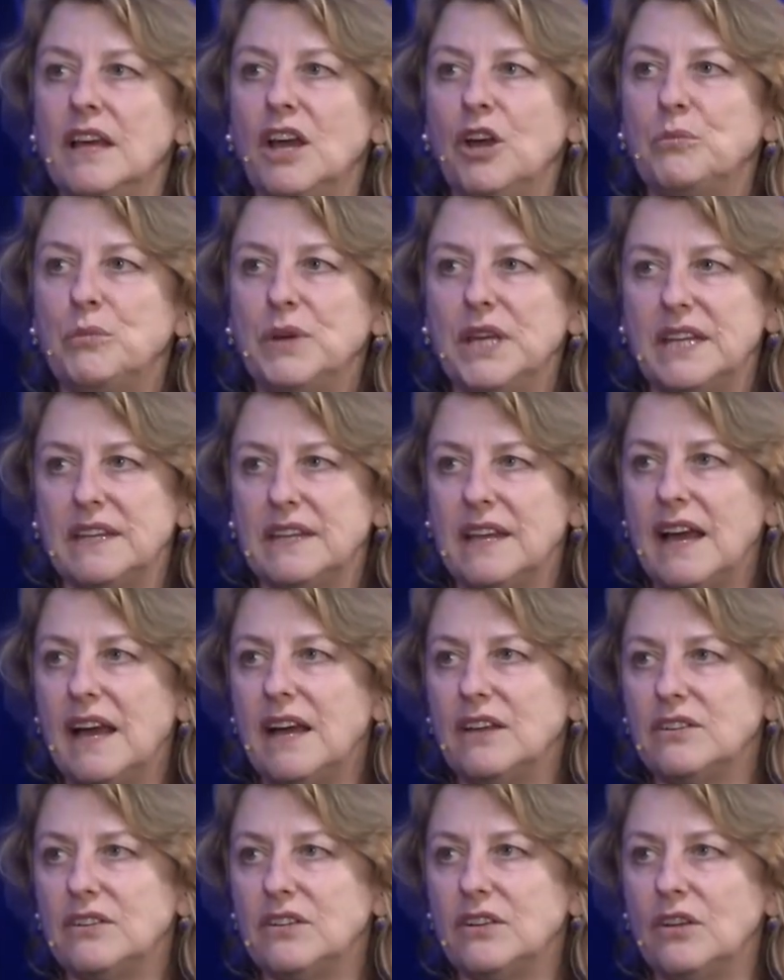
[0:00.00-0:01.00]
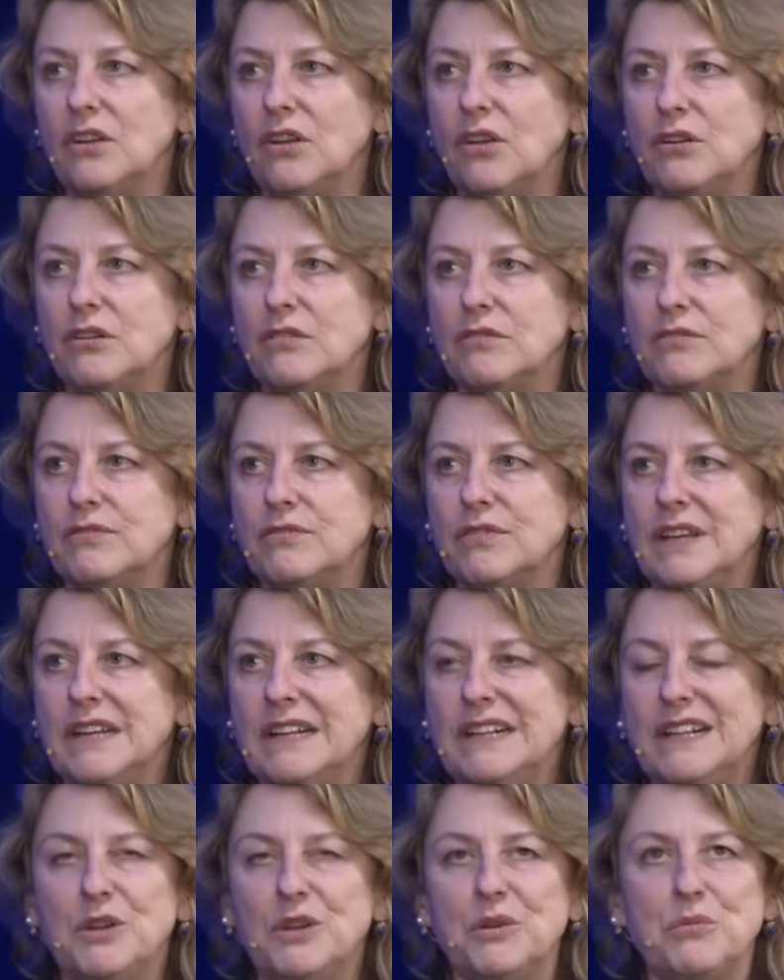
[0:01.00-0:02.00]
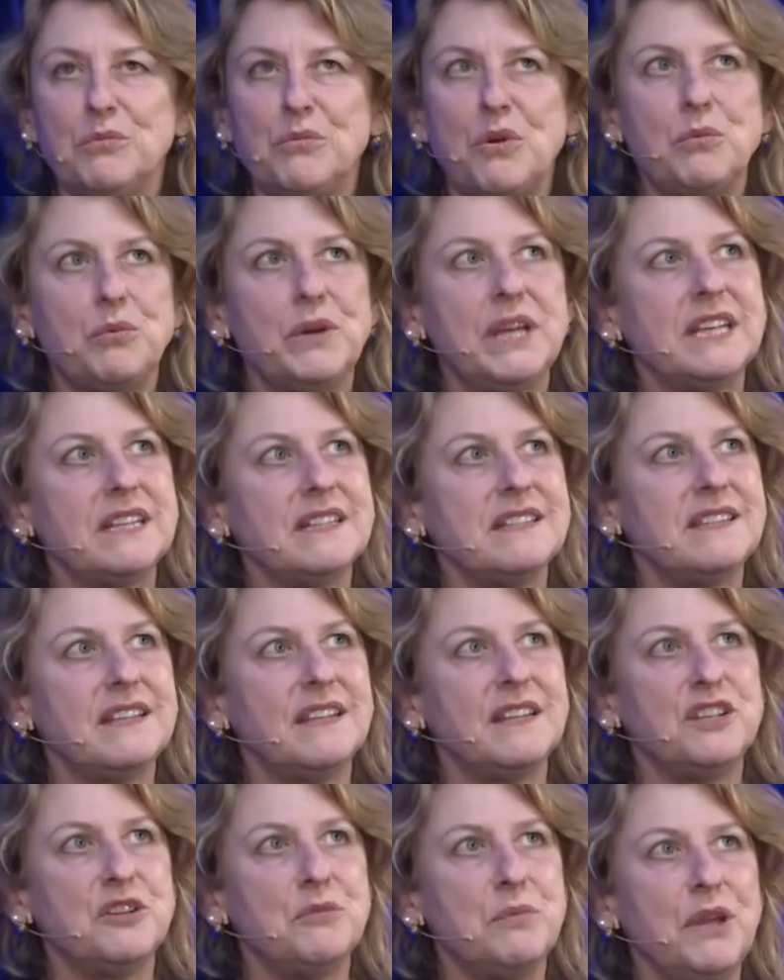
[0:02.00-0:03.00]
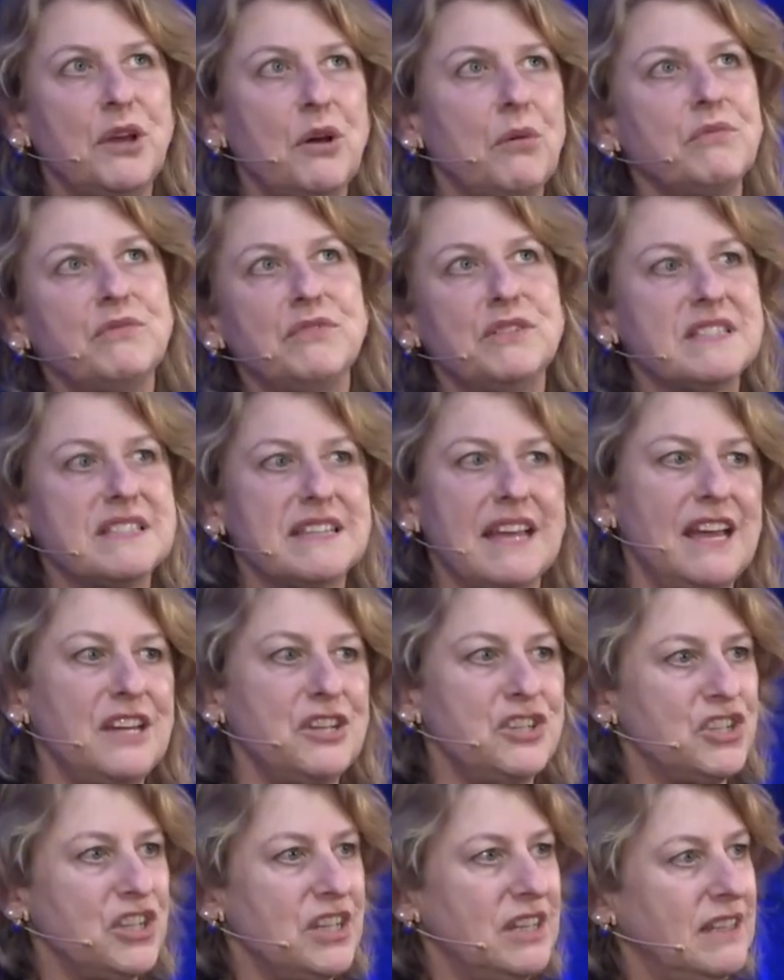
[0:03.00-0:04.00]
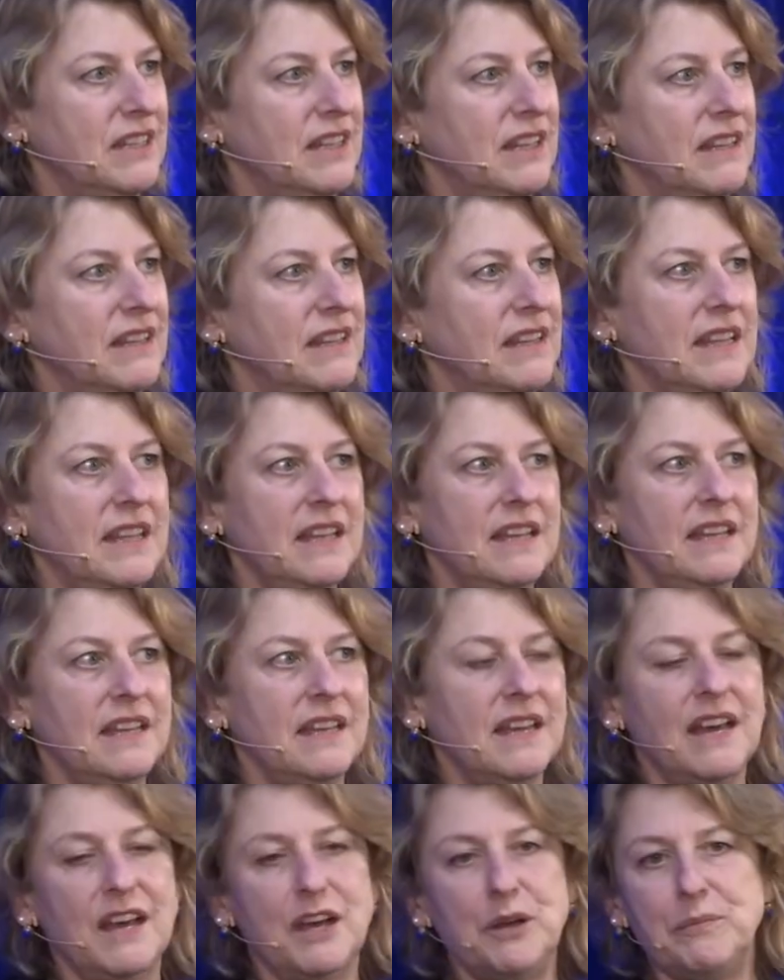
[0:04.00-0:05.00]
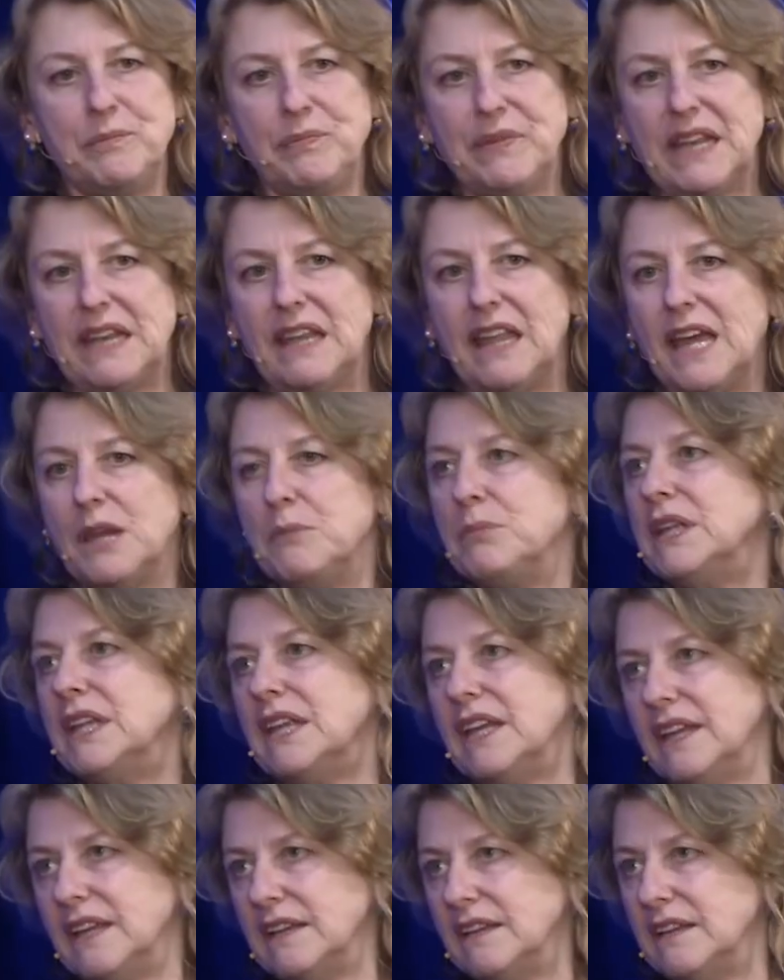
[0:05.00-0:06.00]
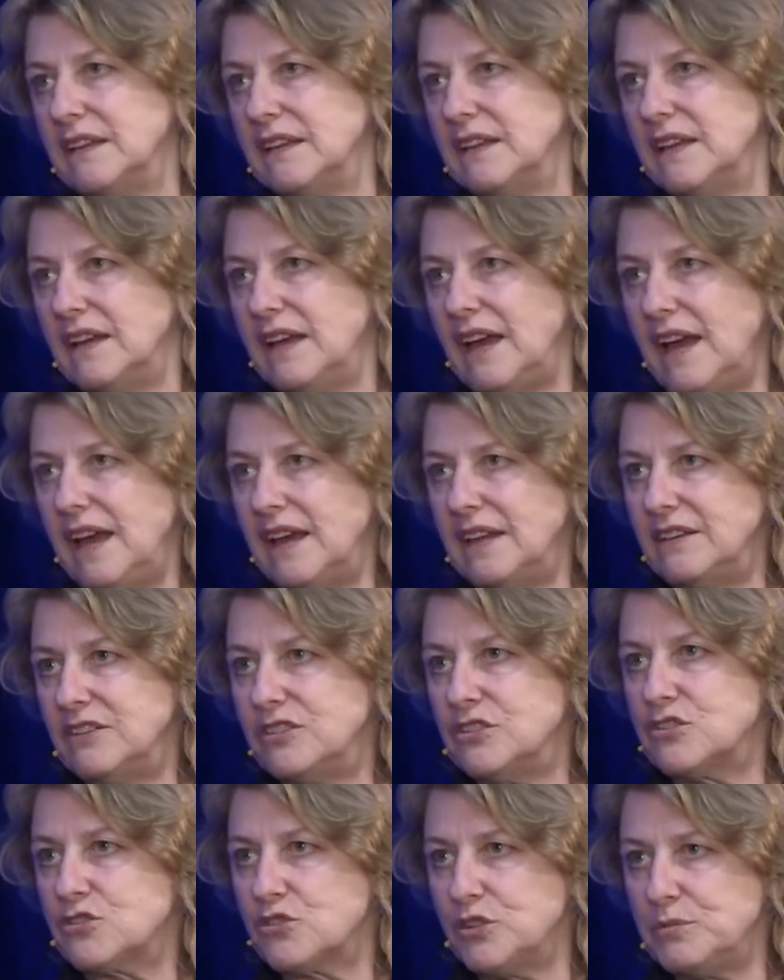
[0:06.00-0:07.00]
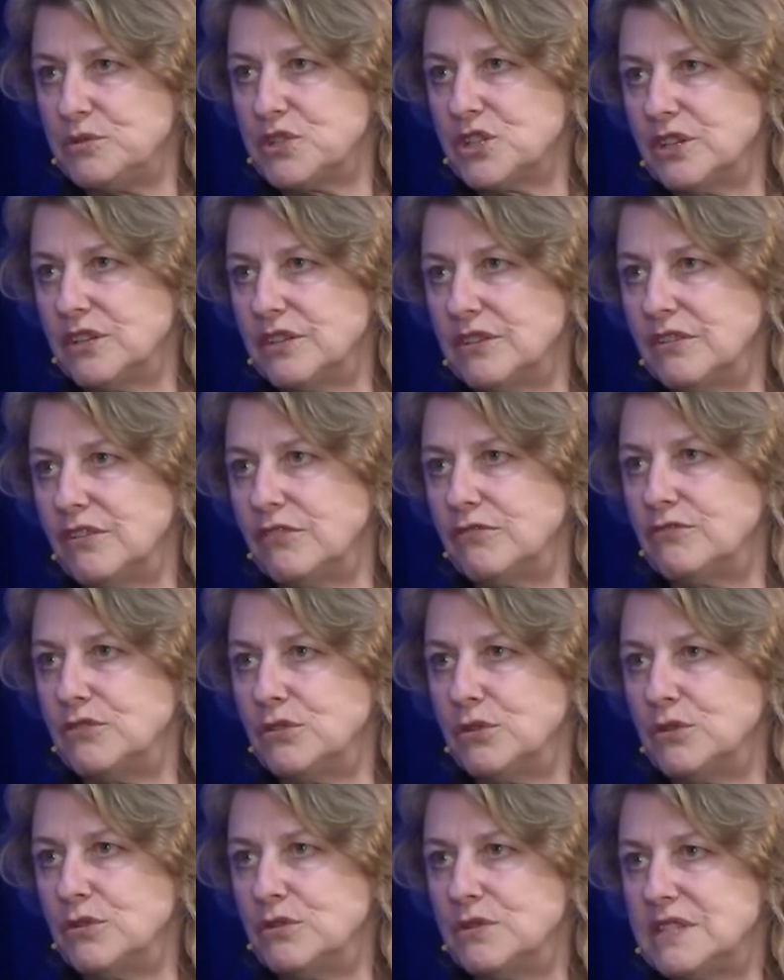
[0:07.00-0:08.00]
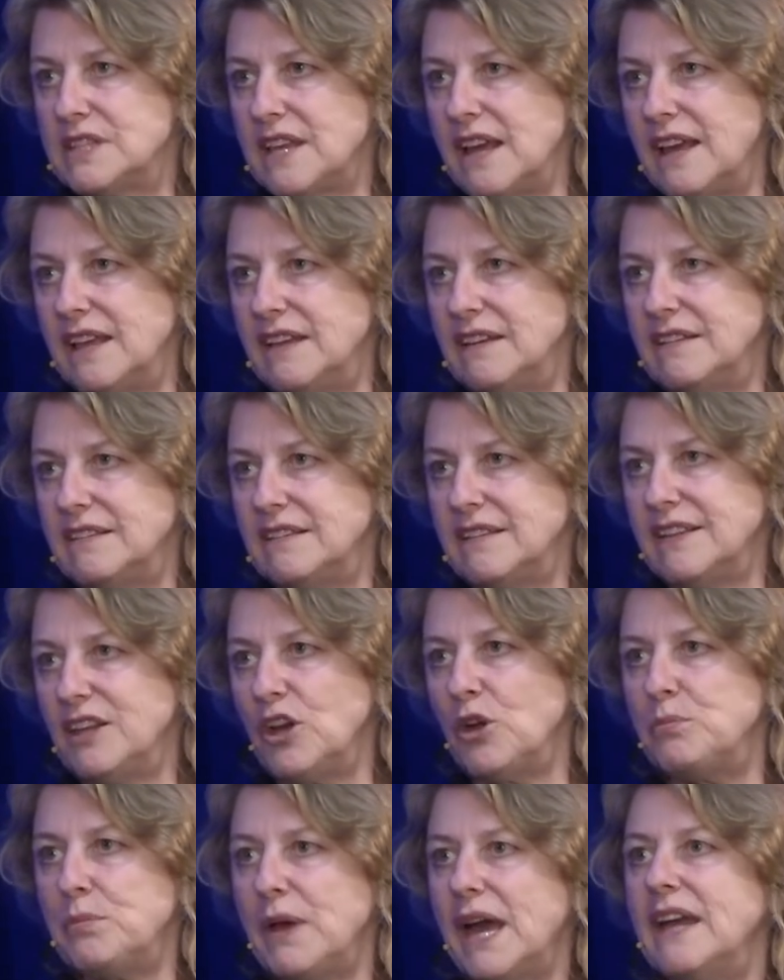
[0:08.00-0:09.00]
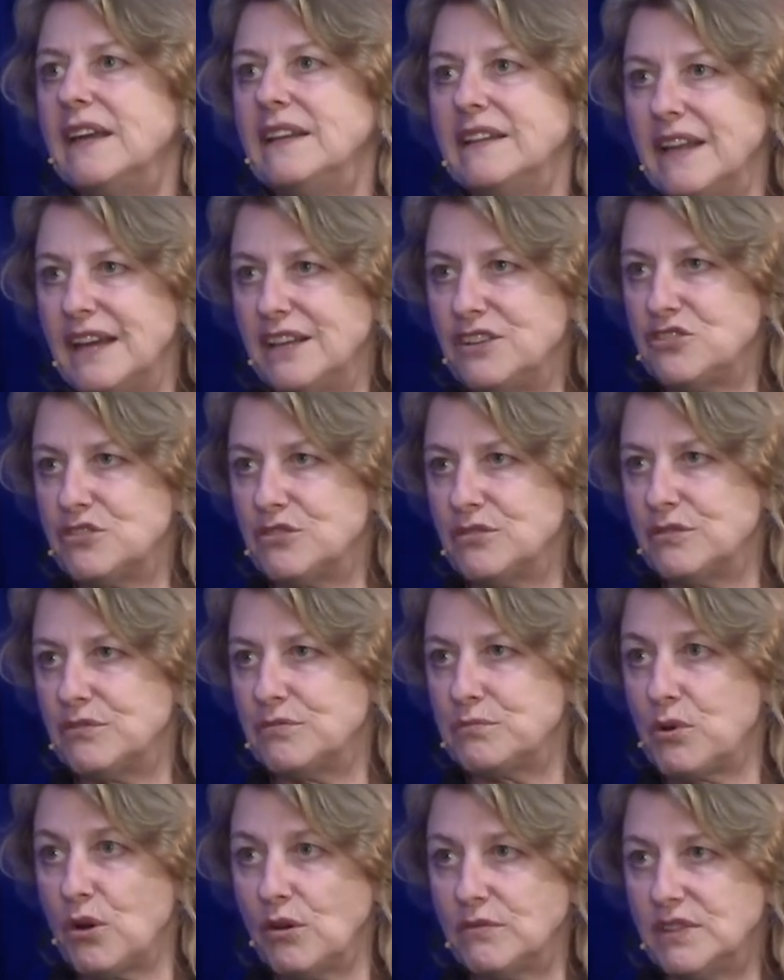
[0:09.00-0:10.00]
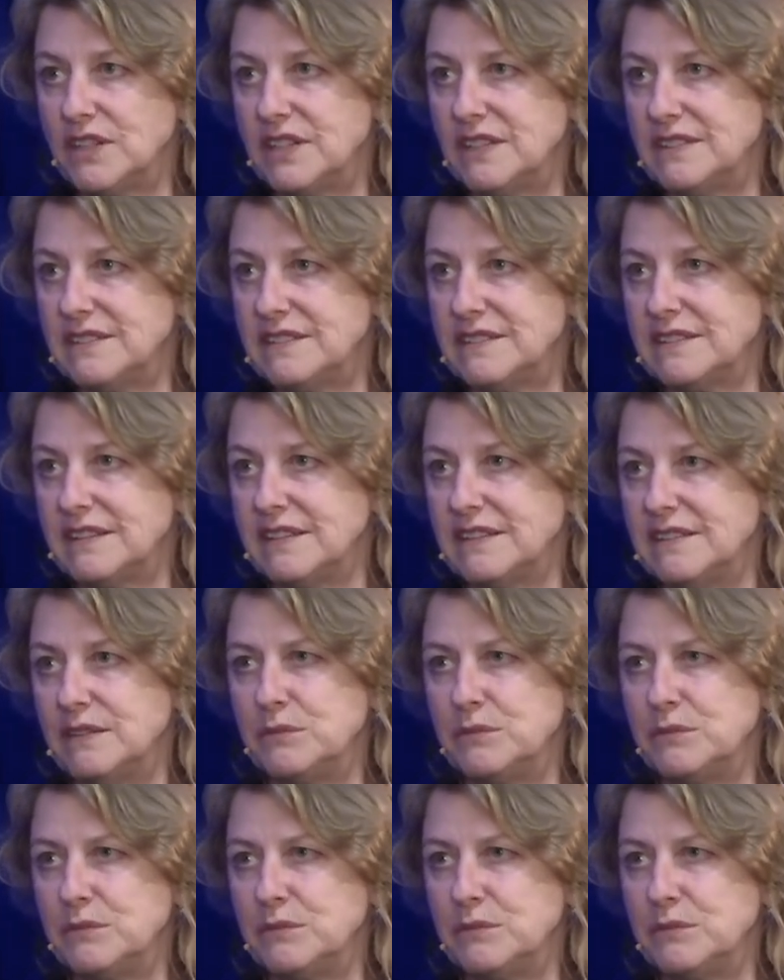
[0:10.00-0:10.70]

and we encountered a lot of what we considered to be obfuscation in the um, labelling and description of foods and the opaque nature of provenance.